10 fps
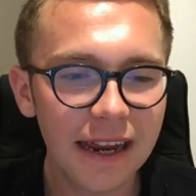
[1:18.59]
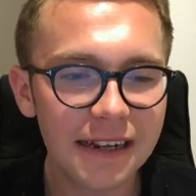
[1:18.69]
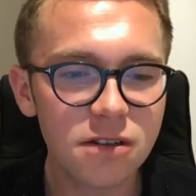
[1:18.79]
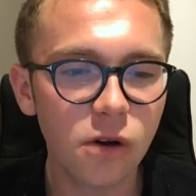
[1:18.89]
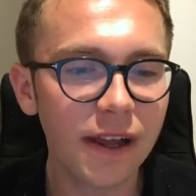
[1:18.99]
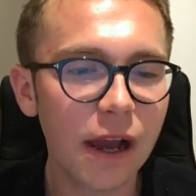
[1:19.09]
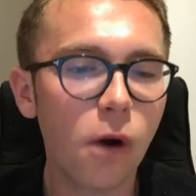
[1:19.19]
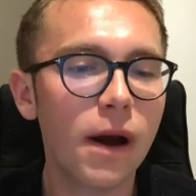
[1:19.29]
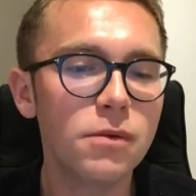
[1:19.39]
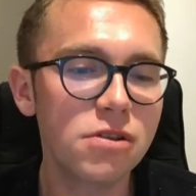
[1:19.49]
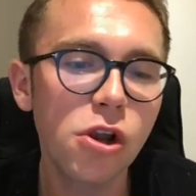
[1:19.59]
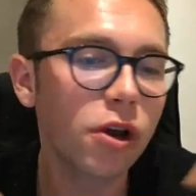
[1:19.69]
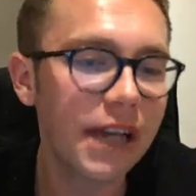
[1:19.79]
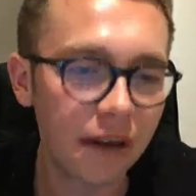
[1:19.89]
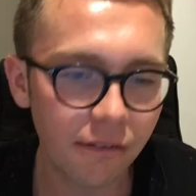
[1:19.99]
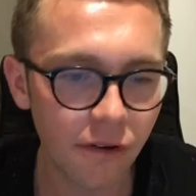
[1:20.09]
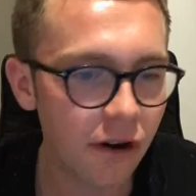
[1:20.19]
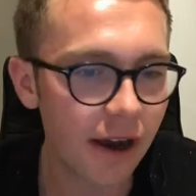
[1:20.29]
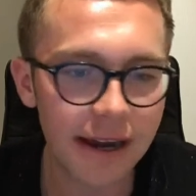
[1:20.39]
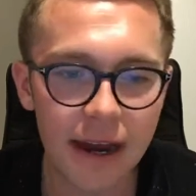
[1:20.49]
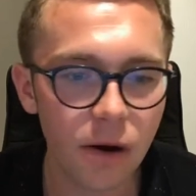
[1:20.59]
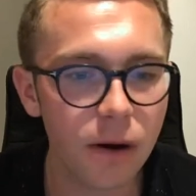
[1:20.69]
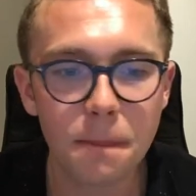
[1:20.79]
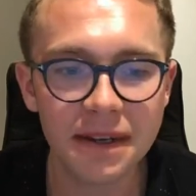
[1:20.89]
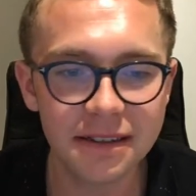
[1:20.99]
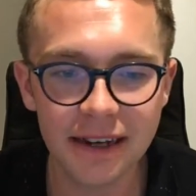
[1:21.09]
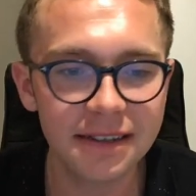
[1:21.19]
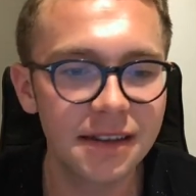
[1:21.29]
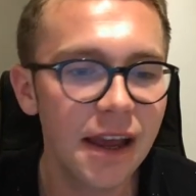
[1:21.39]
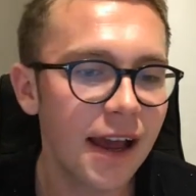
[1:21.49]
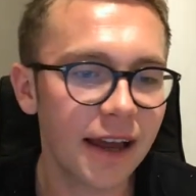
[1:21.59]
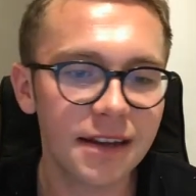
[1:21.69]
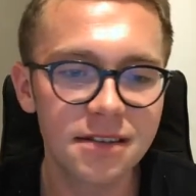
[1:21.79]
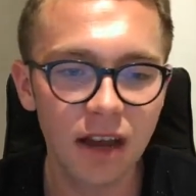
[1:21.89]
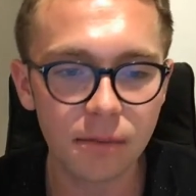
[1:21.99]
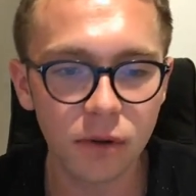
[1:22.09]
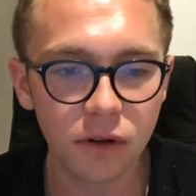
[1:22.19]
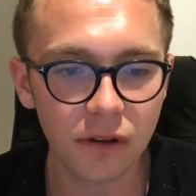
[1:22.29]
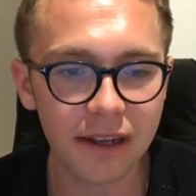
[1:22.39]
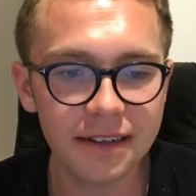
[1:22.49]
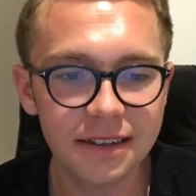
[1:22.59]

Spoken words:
It's not like, oh, I was looking for an idea or a business and I stumbled on this.